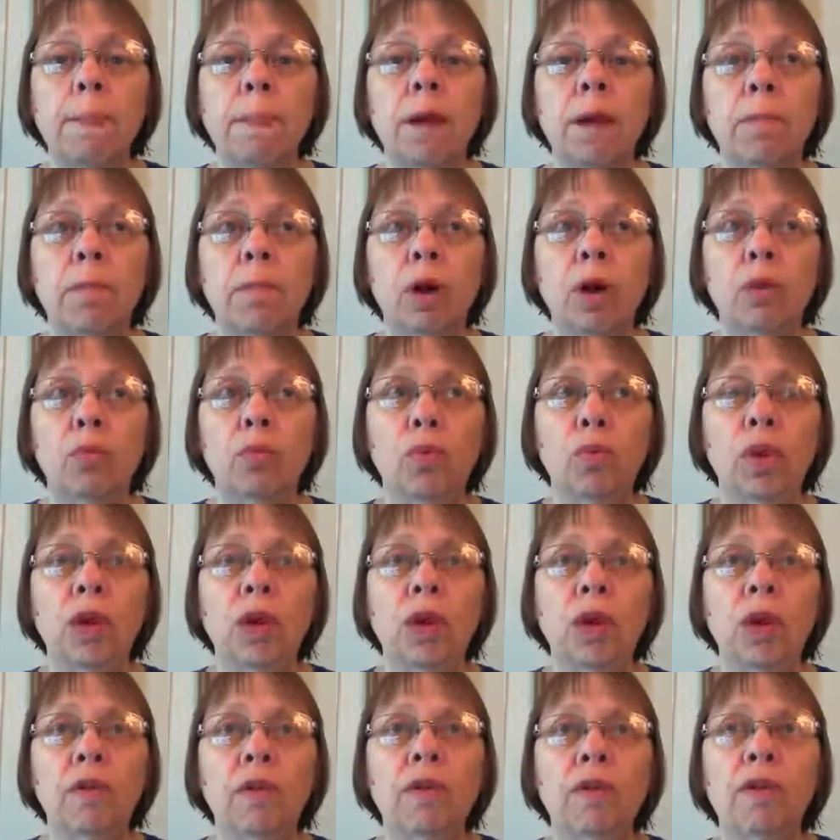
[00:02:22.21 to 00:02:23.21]
But
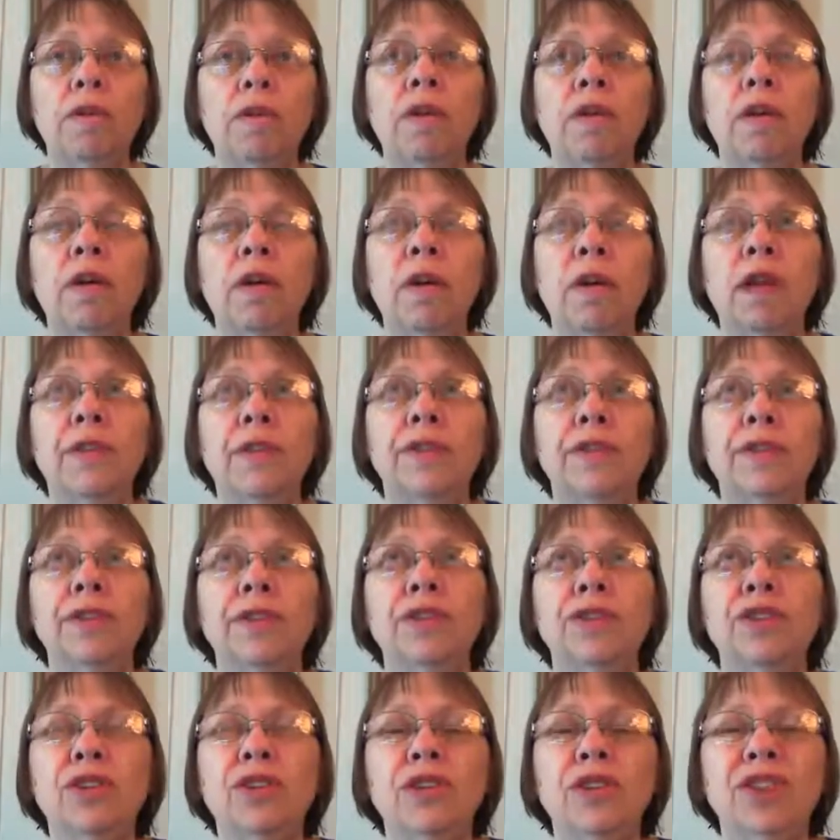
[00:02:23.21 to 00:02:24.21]
we, in this
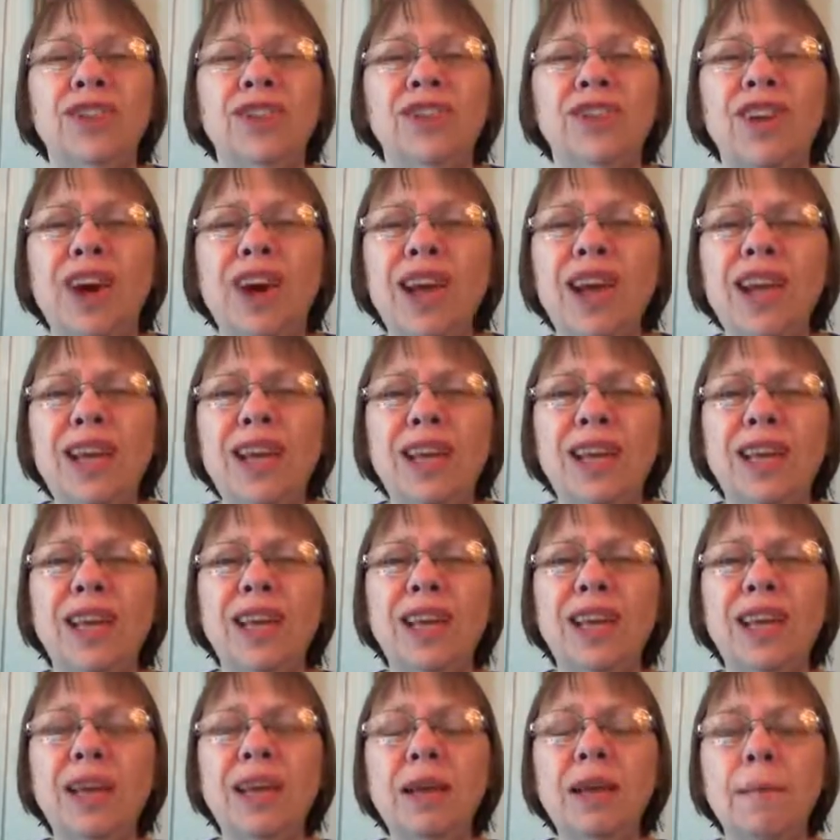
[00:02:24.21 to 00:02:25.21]

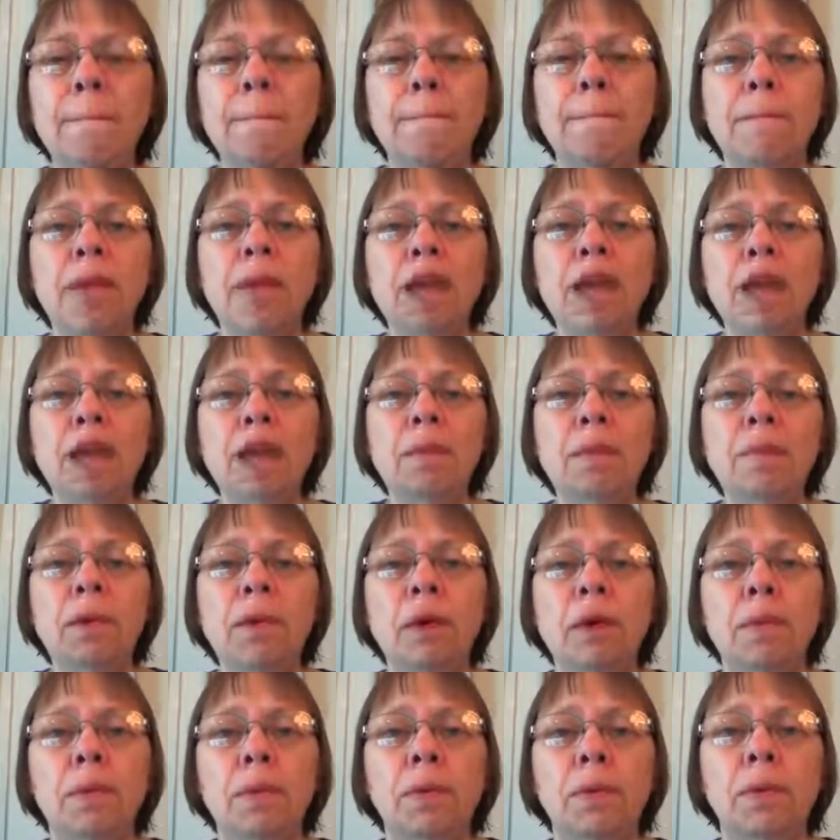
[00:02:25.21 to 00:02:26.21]
society, many
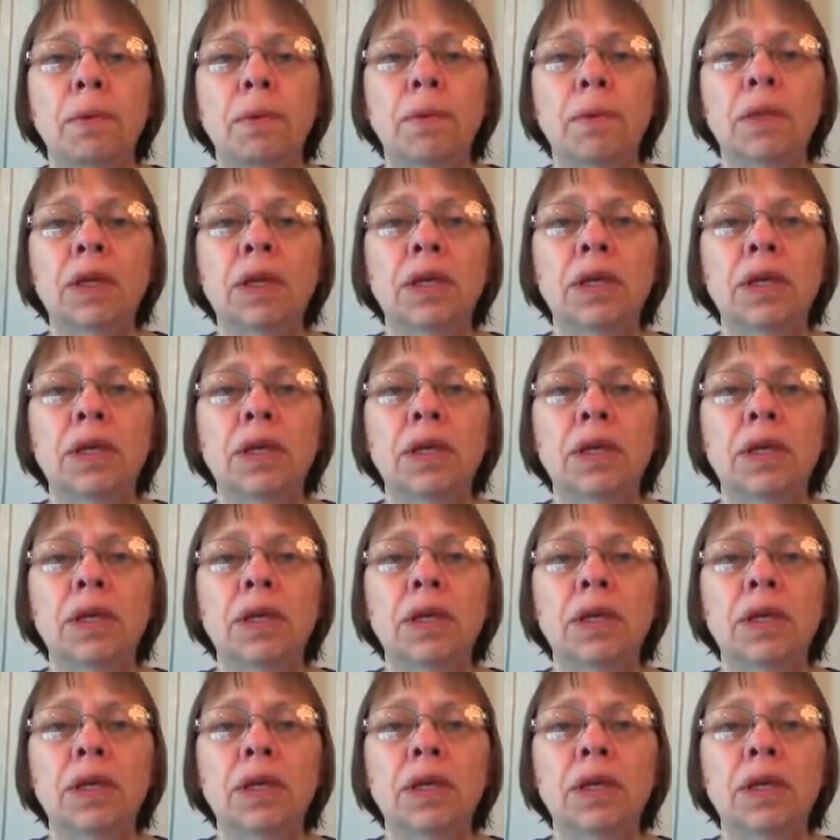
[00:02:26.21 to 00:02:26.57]
people